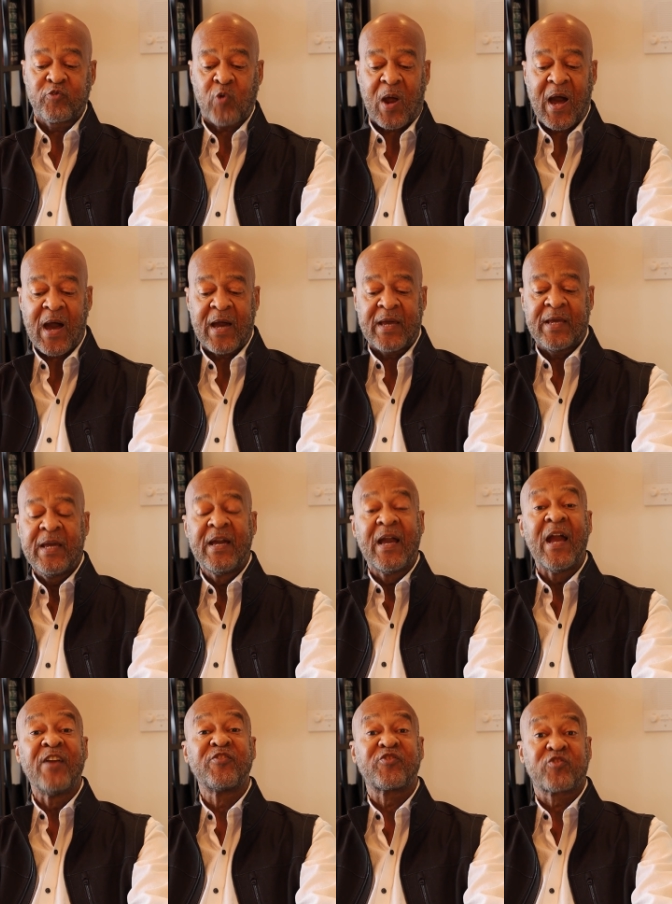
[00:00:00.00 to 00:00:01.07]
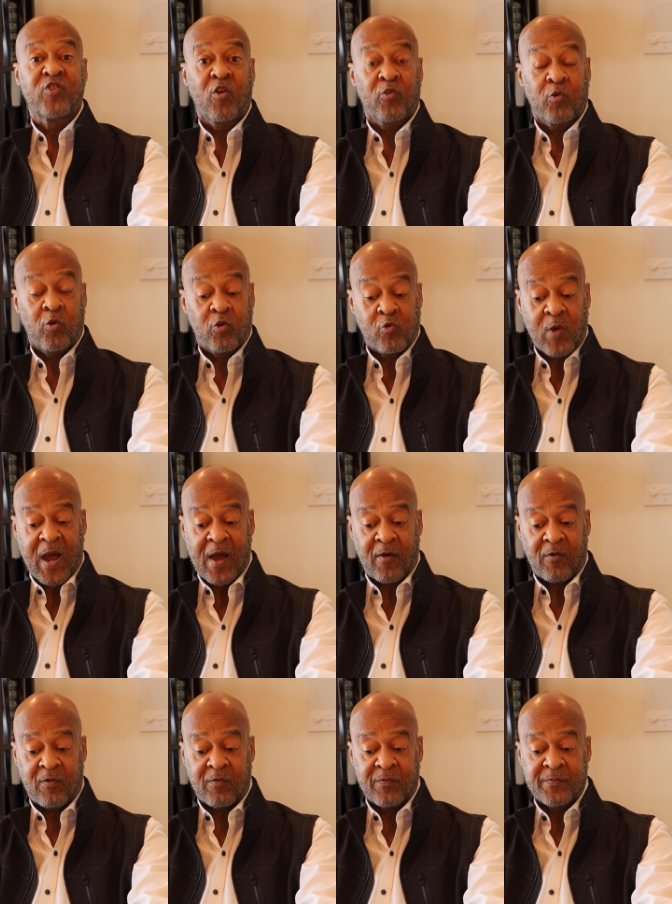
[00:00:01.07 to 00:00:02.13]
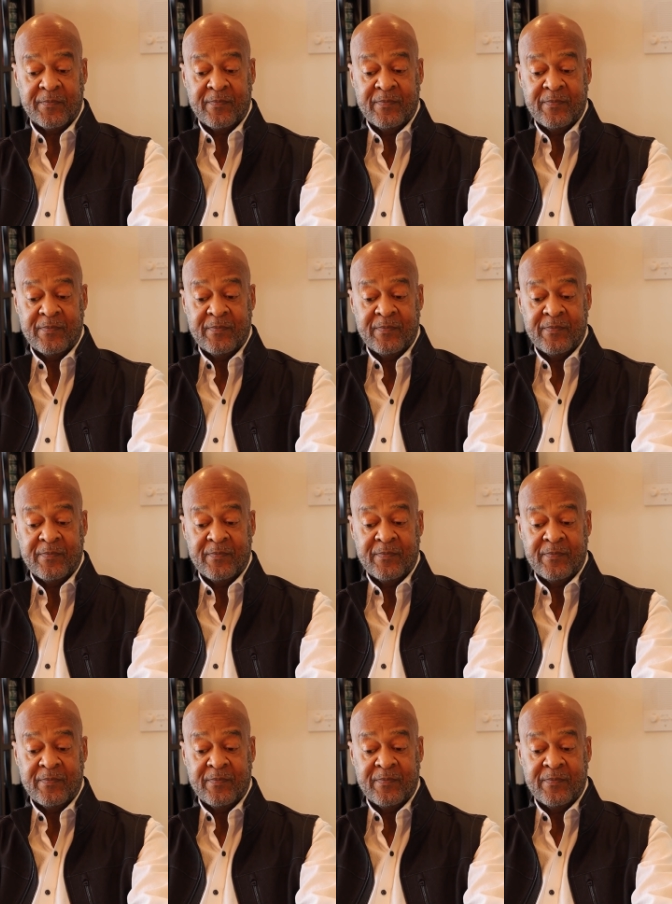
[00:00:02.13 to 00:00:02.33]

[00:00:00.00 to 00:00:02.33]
dry and sterile ground.